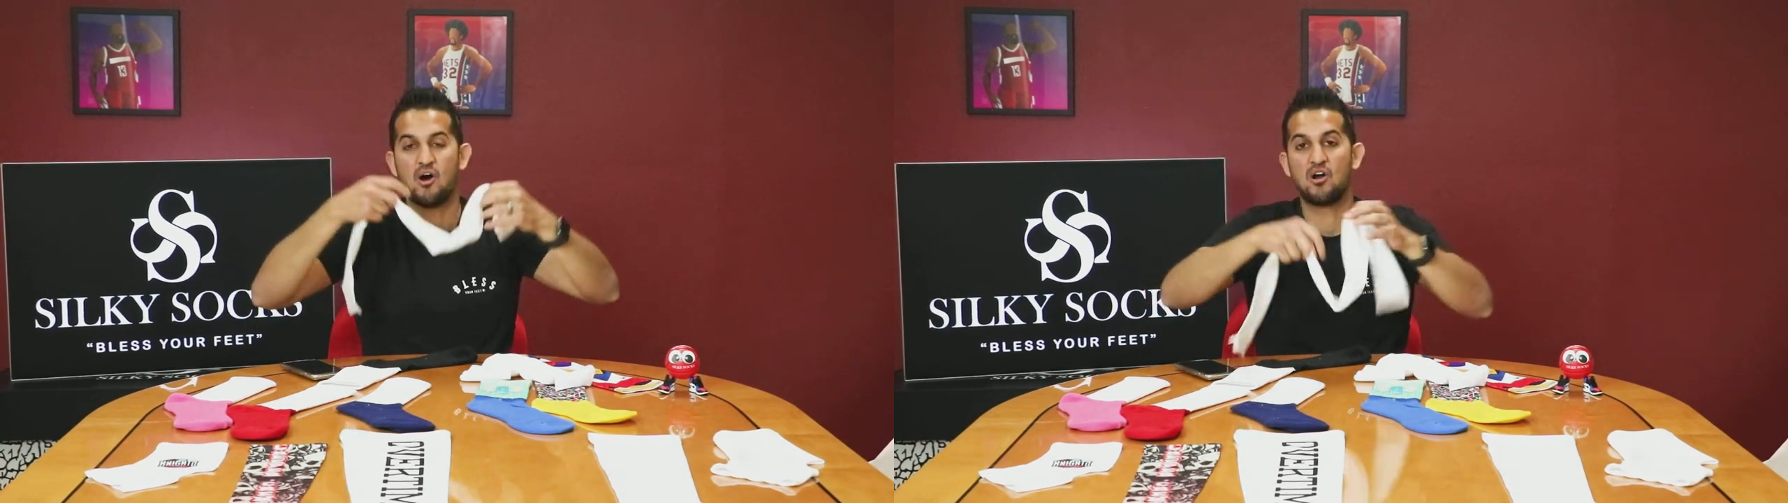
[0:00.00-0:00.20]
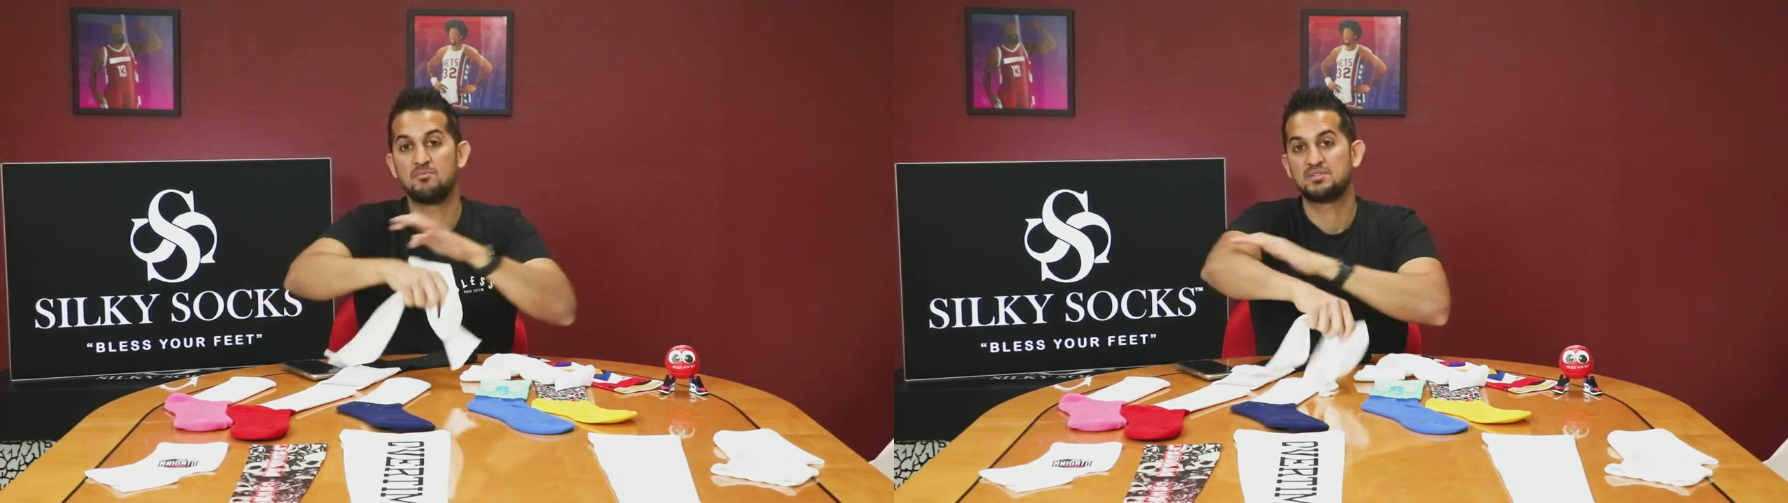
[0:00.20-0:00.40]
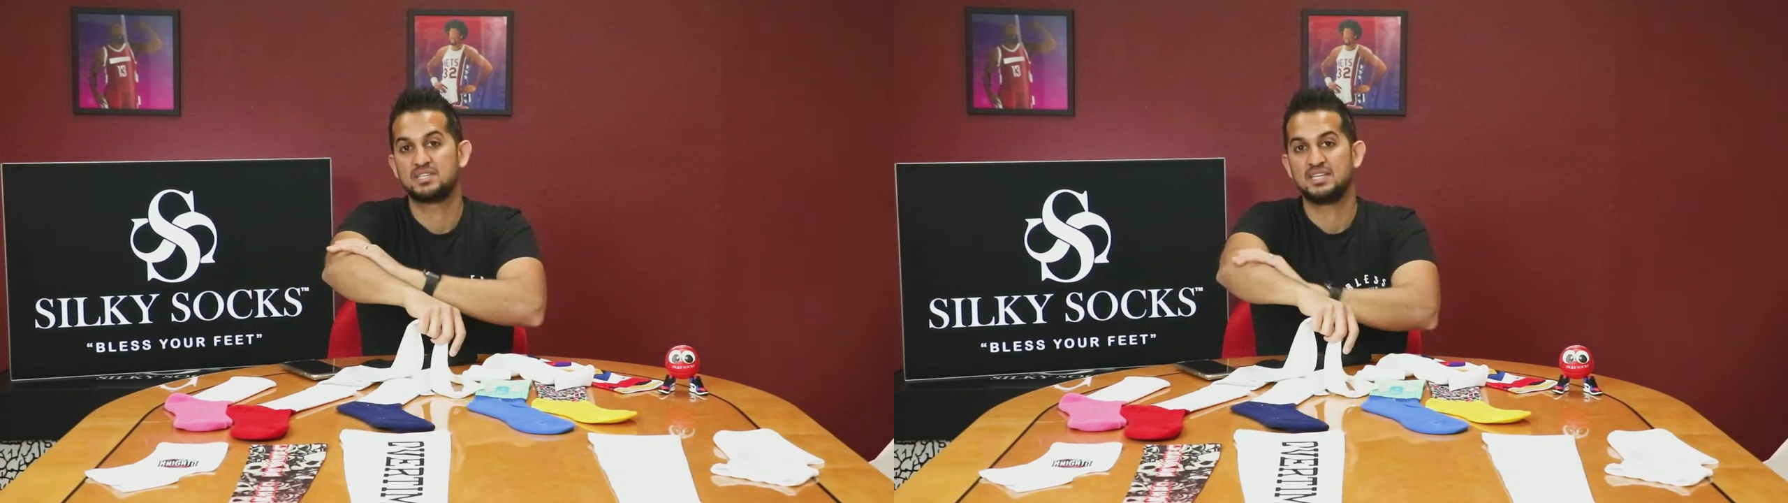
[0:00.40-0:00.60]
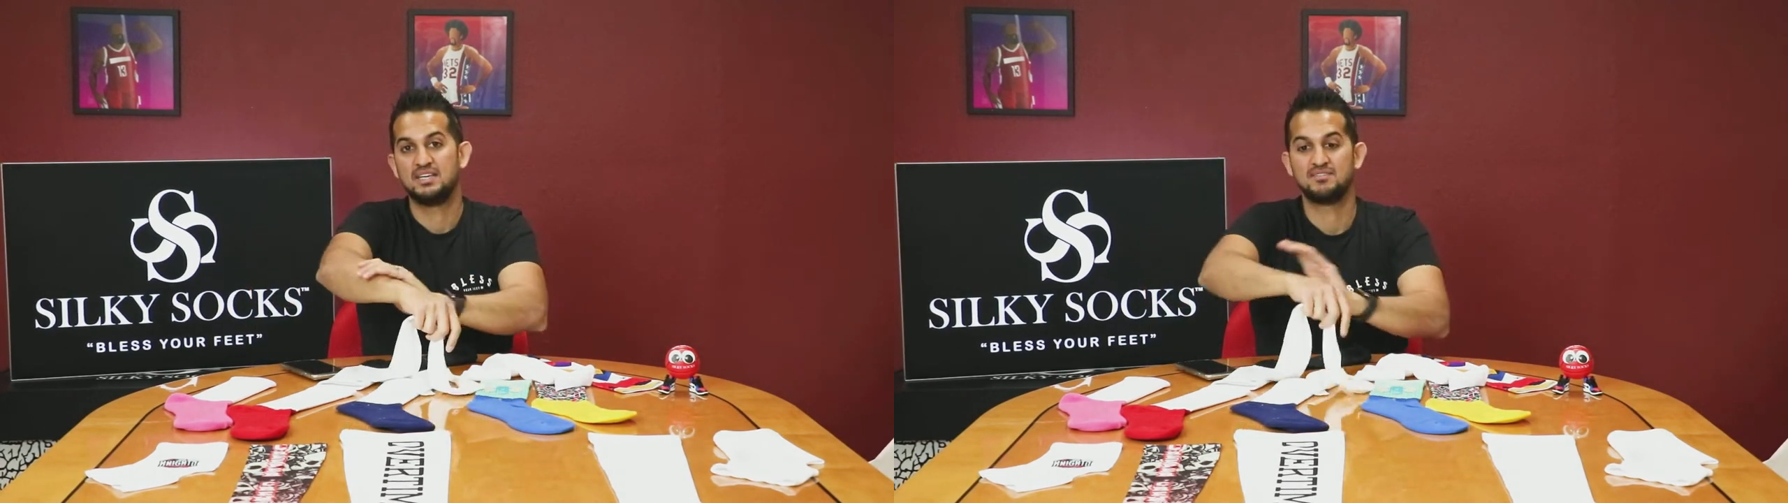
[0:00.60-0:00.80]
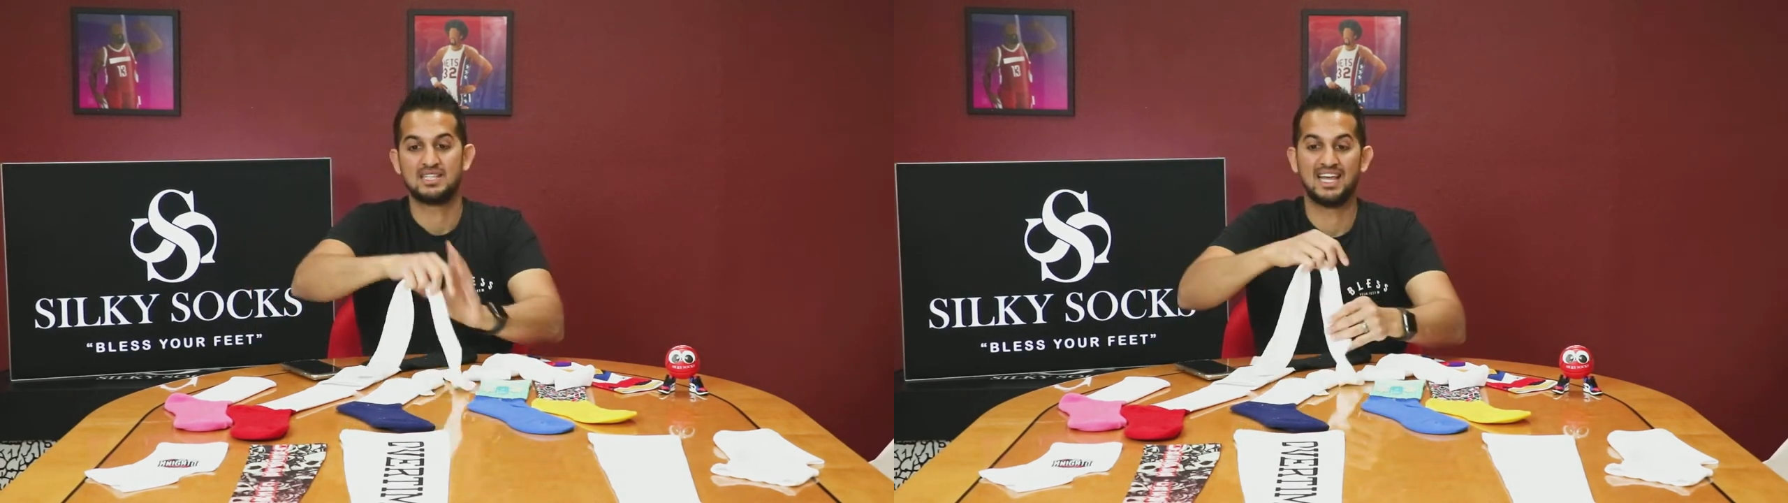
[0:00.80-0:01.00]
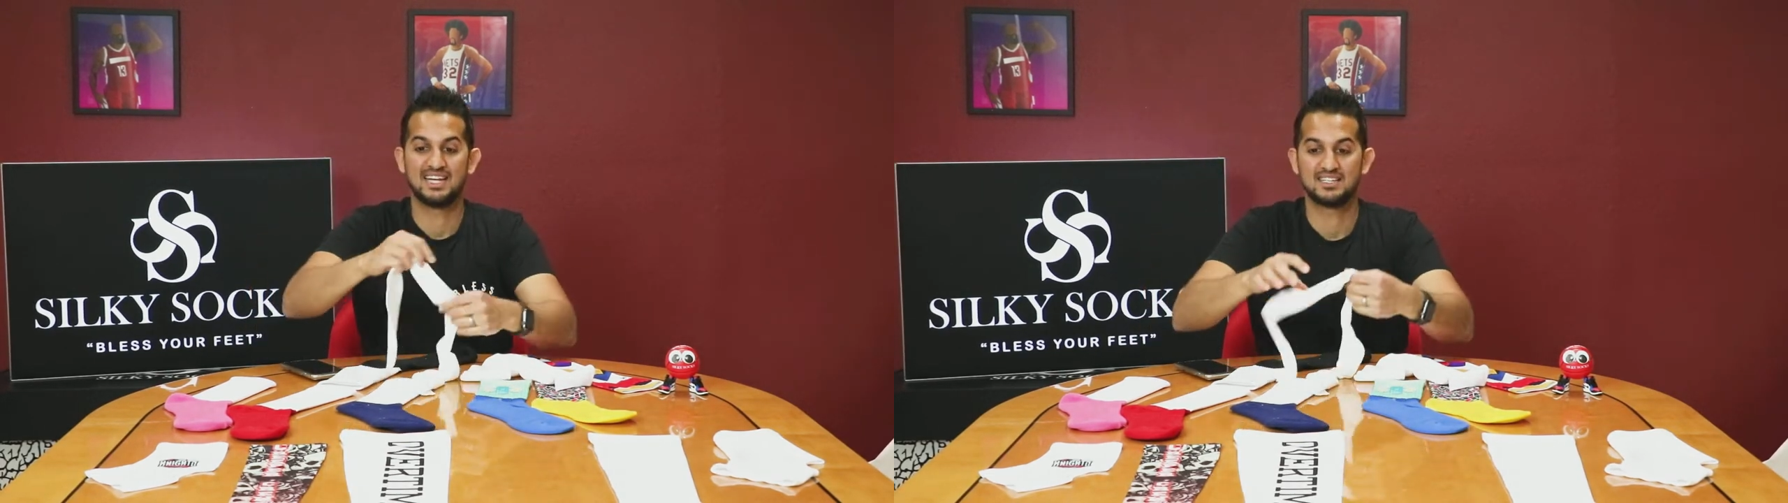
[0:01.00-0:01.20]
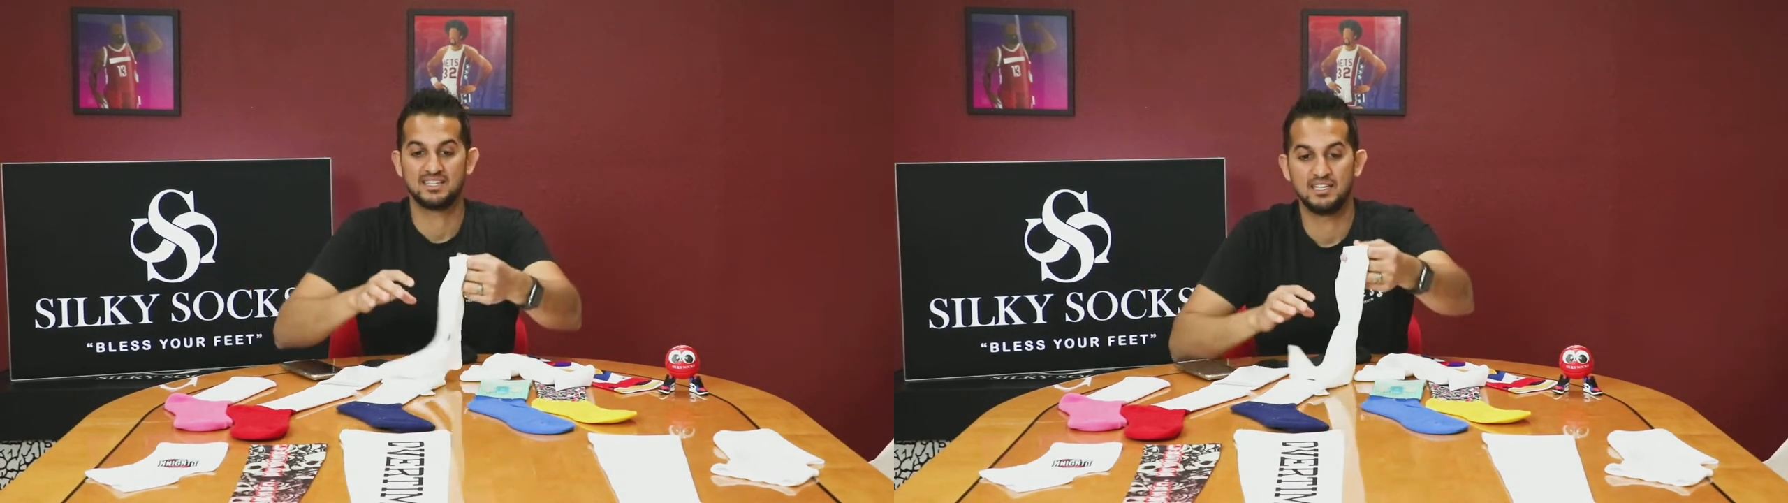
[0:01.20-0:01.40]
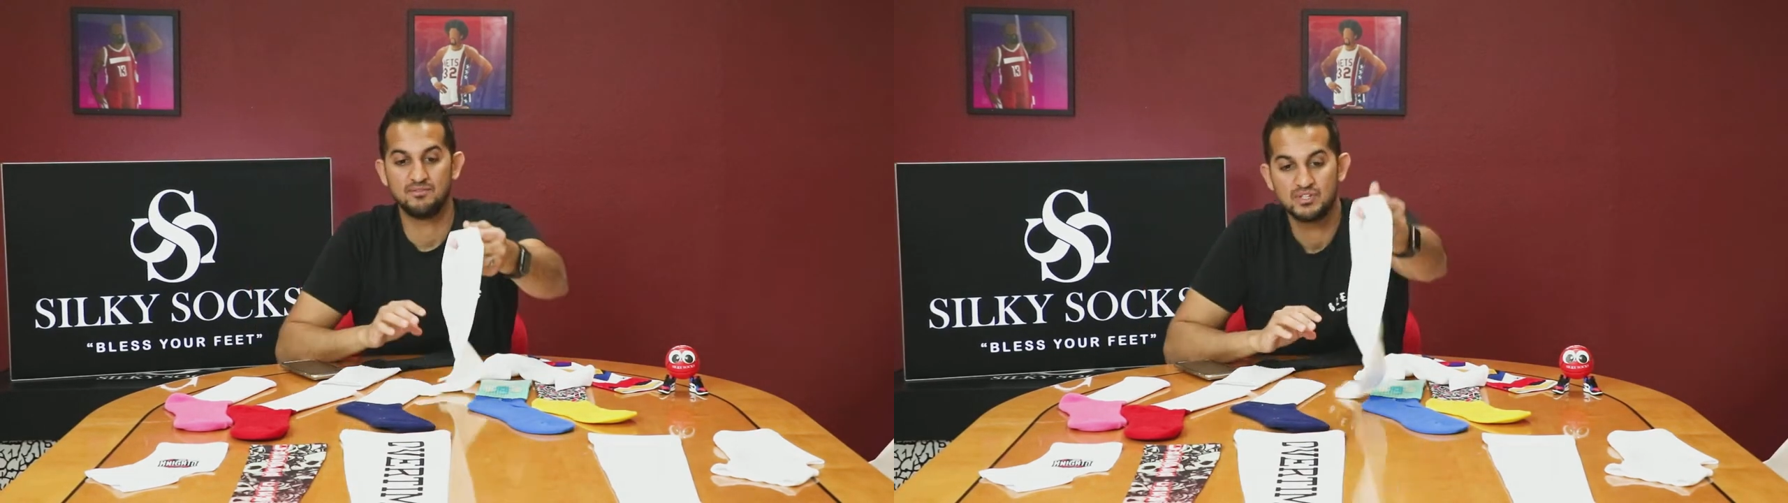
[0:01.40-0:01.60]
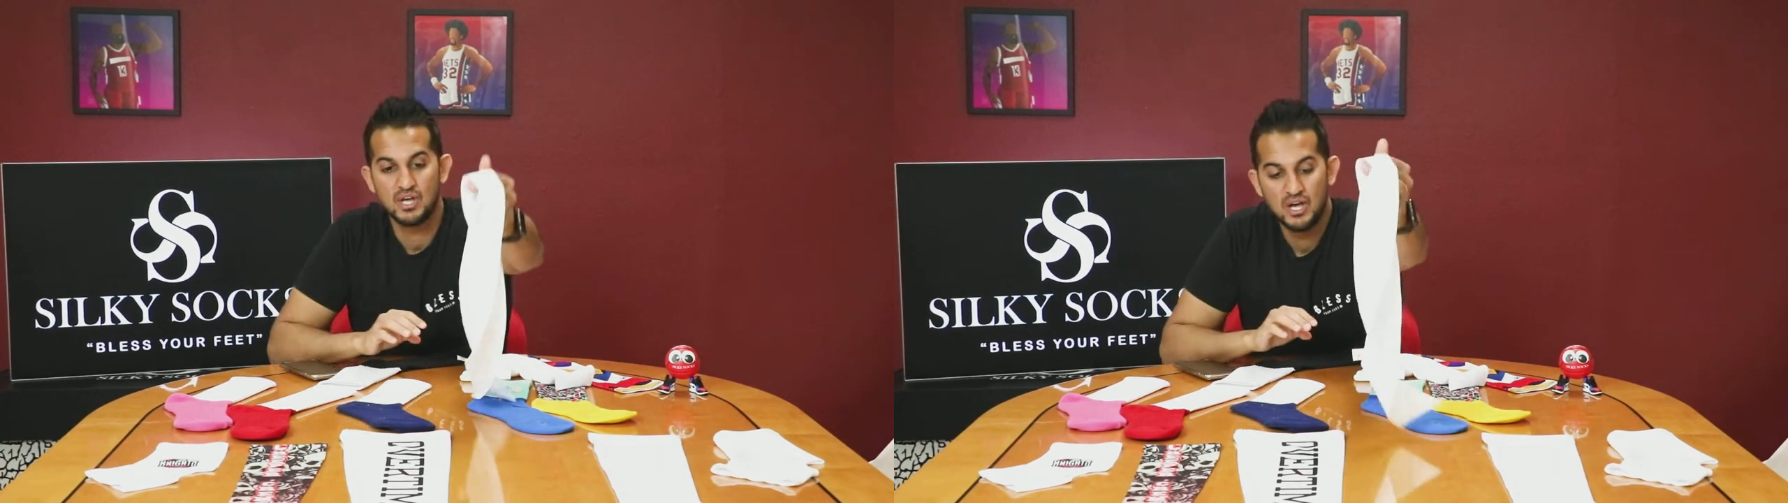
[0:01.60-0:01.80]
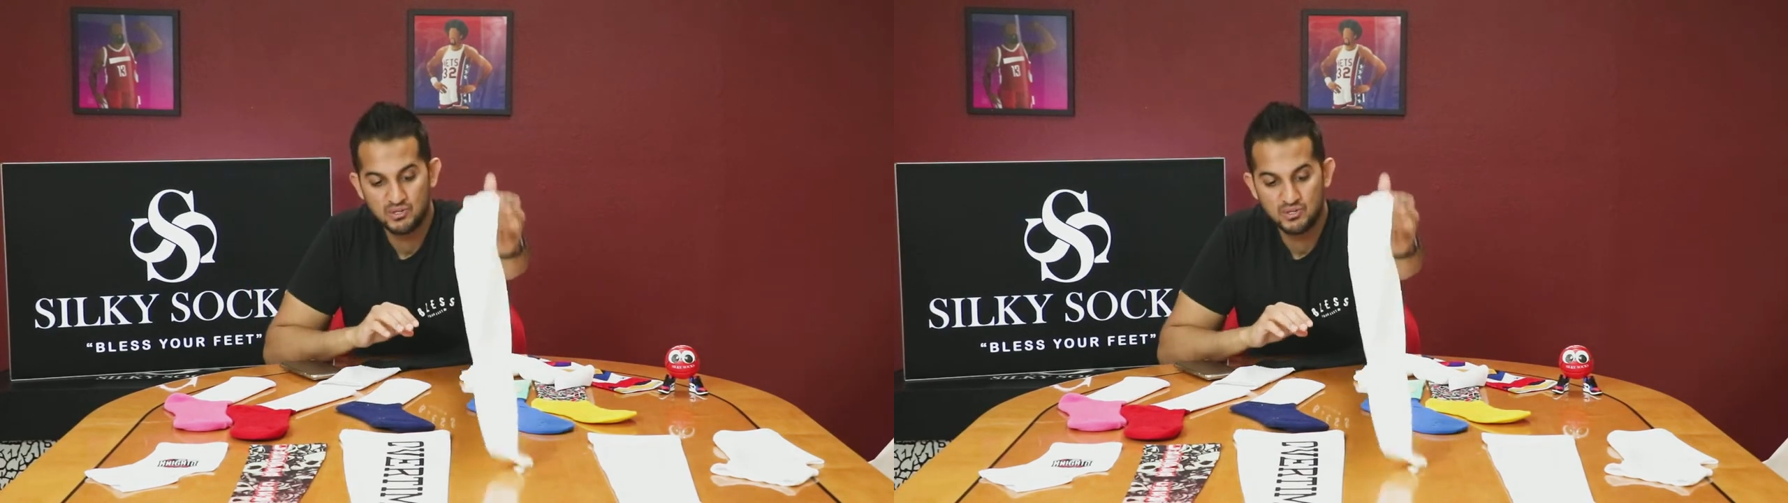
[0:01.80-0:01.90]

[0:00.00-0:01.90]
arm sleeves, leg sleeves.